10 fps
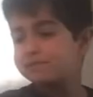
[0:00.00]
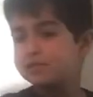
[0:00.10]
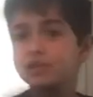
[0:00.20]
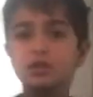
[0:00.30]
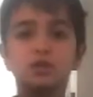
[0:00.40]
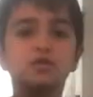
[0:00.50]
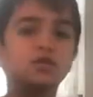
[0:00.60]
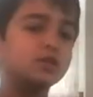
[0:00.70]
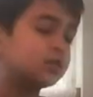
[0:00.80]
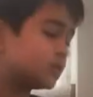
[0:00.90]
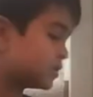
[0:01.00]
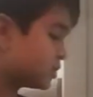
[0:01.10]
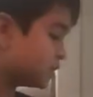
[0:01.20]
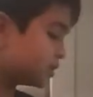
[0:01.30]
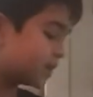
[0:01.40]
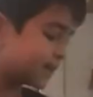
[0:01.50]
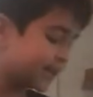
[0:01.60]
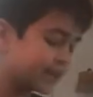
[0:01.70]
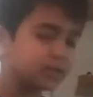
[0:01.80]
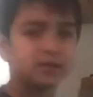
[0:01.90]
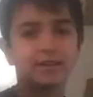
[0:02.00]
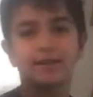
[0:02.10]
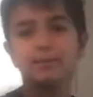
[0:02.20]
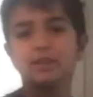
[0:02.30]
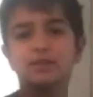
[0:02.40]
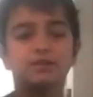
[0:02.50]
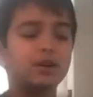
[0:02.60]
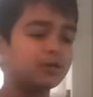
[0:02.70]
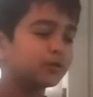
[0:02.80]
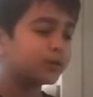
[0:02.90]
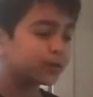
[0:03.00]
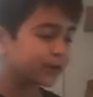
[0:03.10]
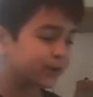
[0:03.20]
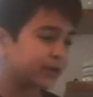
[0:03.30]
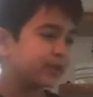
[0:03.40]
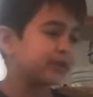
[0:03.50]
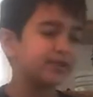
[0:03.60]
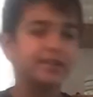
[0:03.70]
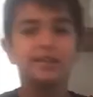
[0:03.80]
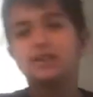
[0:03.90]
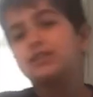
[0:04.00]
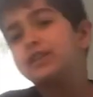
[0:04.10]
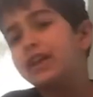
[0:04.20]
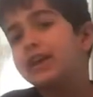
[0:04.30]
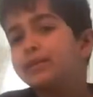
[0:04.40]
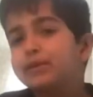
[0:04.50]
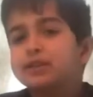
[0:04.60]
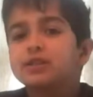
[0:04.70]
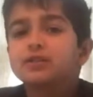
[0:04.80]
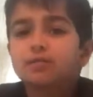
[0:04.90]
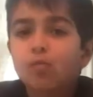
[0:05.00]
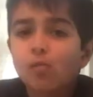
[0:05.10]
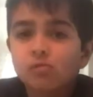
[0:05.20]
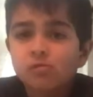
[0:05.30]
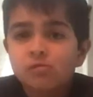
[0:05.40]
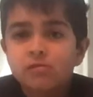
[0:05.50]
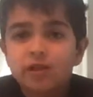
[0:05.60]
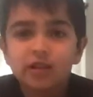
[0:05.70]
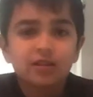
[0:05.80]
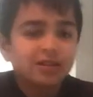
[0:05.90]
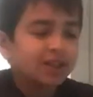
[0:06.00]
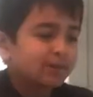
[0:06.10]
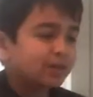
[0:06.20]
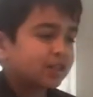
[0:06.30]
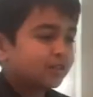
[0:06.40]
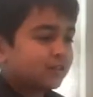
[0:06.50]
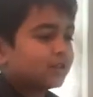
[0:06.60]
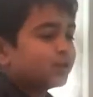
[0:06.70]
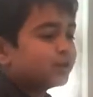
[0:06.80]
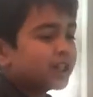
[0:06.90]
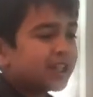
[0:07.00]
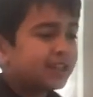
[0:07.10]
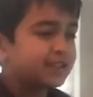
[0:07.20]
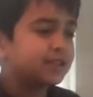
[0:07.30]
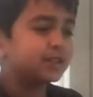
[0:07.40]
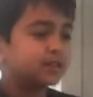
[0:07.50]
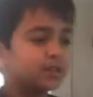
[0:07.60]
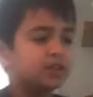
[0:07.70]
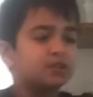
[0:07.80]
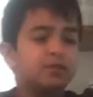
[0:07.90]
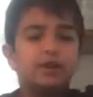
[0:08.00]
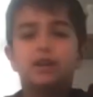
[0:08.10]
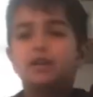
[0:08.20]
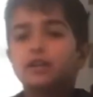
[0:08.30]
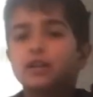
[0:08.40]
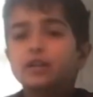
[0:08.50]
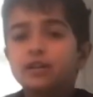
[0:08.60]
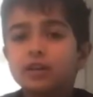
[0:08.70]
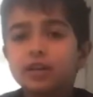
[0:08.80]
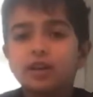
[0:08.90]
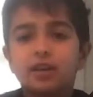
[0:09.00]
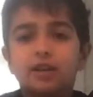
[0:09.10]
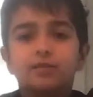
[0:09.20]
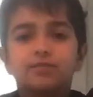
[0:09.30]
so first you gotta get your stand mixer out, or you could use an electric hand mixer. Stand mixers are way easier, so that's why I got it. And